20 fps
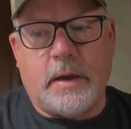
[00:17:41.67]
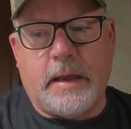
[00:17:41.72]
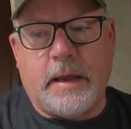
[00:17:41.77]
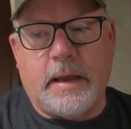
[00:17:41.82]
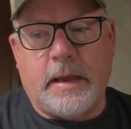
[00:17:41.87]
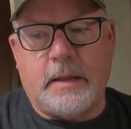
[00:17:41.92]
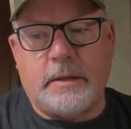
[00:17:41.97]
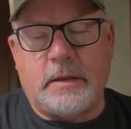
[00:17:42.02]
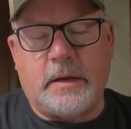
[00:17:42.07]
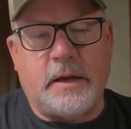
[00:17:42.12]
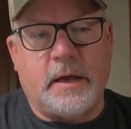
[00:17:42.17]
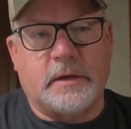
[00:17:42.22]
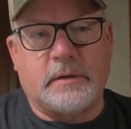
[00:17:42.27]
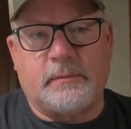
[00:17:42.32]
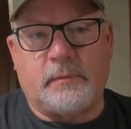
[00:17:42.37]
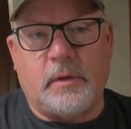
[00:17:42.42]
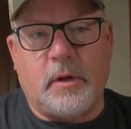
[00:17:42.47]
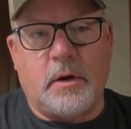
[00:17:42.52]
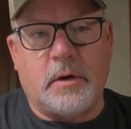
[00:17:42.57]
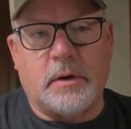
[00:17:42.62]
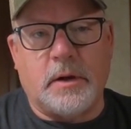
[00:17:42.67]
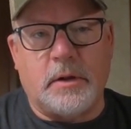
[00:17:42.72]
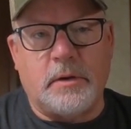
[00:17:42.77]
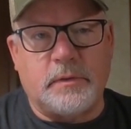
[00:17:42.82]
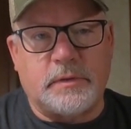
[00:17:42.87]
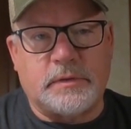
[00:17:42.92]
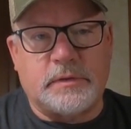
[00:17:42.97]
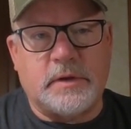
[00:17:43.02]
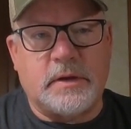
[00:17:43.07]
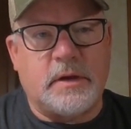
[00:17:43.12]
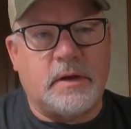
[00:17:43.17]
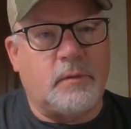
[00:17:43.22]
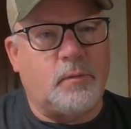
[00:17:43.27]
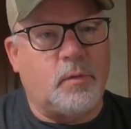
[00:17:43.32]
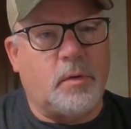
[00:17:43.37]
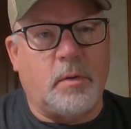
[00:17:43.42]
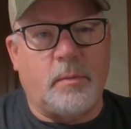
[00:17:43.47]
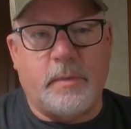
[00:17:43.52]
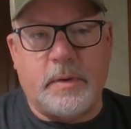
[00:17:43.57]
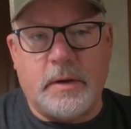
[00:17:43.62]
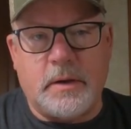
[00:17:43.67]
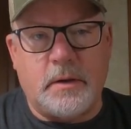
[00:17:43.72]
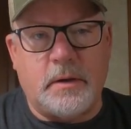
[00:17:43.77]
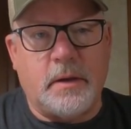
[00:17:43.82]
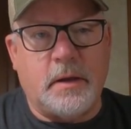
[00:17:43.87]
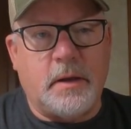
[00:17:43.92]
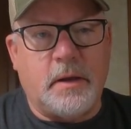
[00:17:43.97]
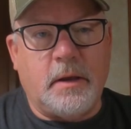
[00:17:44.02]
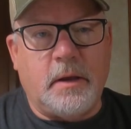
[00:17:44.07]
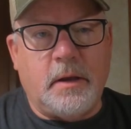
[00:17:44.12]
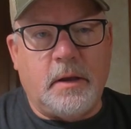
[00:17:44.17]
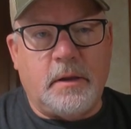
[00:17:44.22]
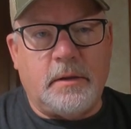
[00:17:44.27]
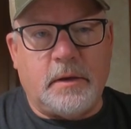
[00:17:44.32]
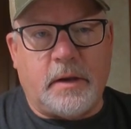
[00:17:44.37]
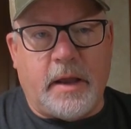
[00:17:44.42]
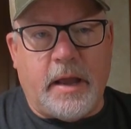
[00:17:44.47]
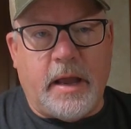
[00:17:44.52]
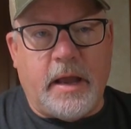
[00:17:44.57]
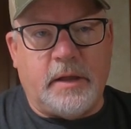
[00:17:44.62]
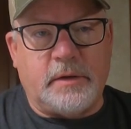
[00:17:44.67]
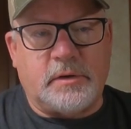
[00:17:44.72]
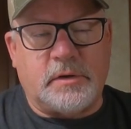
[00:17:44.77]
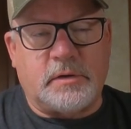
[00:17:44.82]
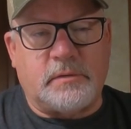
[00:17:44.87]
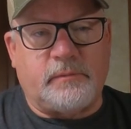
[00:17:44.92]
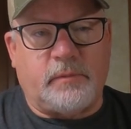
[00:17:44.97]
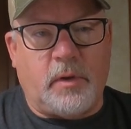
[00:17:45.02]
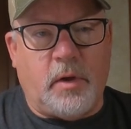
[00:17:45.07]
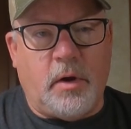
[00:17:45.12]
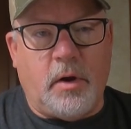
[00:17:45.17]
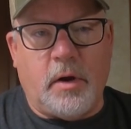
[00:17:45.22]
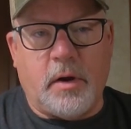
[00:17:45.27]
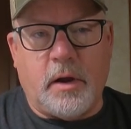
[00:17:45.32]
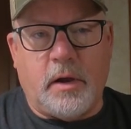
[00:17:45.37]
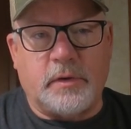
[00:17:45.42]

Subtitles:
and the next vlog that you see will be the Kansas vlog.